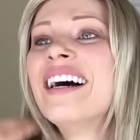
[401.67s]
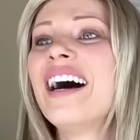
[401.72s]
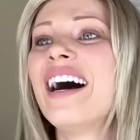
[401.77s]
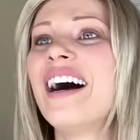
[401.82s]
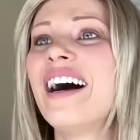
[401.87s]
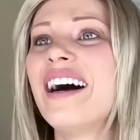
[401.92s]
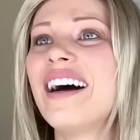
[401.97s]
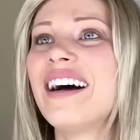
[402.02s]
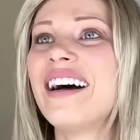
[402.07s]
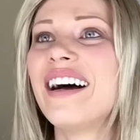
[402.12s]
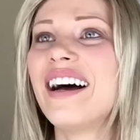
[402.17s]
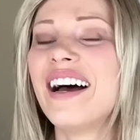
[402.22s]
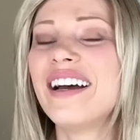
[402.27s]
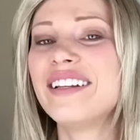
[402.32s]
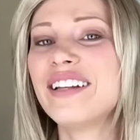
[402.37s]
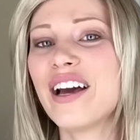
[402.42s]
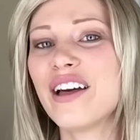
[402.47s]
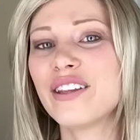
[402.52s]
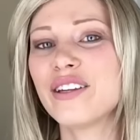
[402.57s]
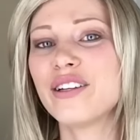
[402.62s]
uh,
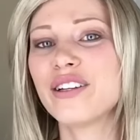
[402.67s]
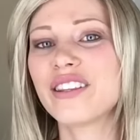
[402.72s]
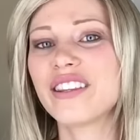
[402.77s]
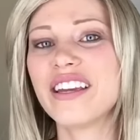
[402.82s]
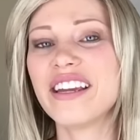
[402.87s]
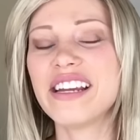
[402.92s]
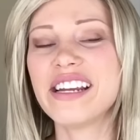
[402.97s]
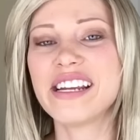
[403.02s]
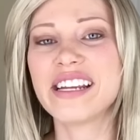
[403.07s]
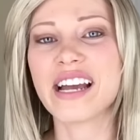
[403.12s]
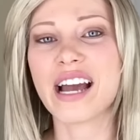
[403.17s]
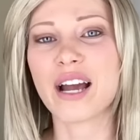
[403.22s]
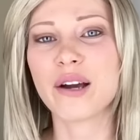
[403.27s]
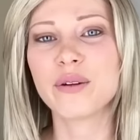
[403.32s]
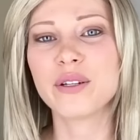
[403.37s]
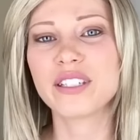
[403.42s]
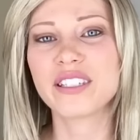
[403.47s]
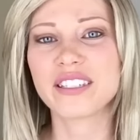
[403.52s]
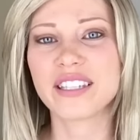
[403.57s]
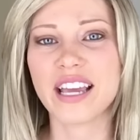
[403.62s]
another thing I
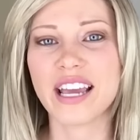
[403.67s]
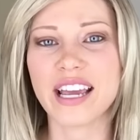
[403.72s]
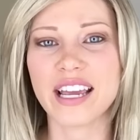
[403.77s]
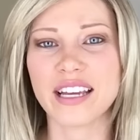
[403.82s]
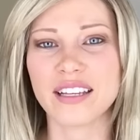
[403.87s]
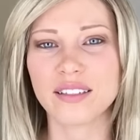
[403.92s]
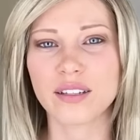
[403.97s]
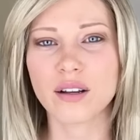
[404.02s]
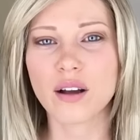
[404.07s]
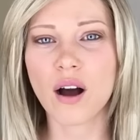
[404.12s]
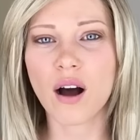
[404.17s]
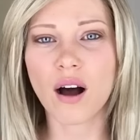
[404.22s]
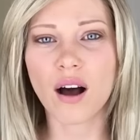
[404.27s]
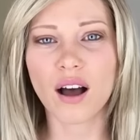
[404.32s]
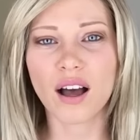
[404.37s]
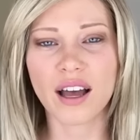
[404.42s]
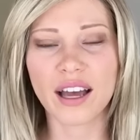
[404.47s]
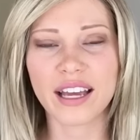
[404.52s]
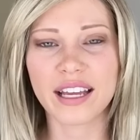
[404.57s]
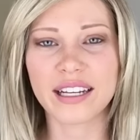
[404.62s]
would say is a
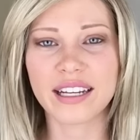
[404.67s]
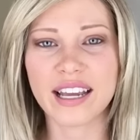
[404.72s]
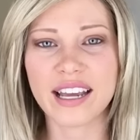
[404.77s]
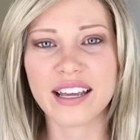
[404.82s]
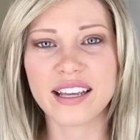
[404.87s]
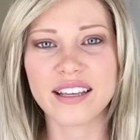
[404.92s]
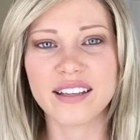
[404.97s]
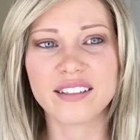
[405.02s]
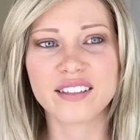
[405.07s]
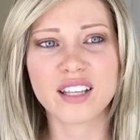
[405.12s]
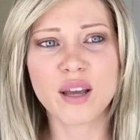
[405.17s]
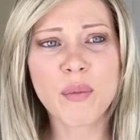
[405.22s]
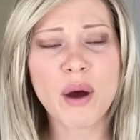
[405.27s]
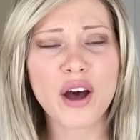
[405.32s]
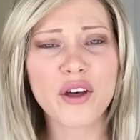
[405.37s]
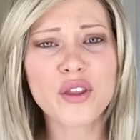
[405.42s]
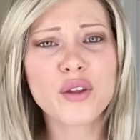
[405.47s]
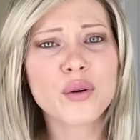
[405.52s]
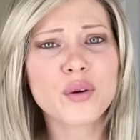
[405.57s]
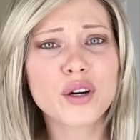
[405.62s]
con is some
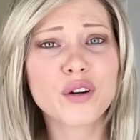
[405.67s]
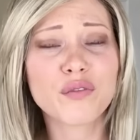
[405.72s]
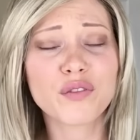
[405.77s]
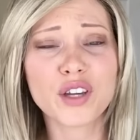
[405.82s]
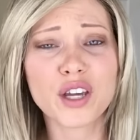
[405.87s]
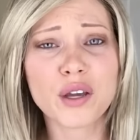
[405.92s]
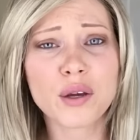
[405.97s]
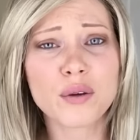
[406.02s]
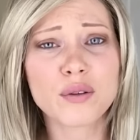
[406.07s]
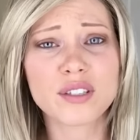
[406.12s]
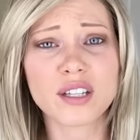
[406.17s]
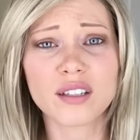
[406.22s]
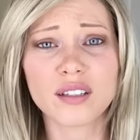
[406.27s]
other reviews.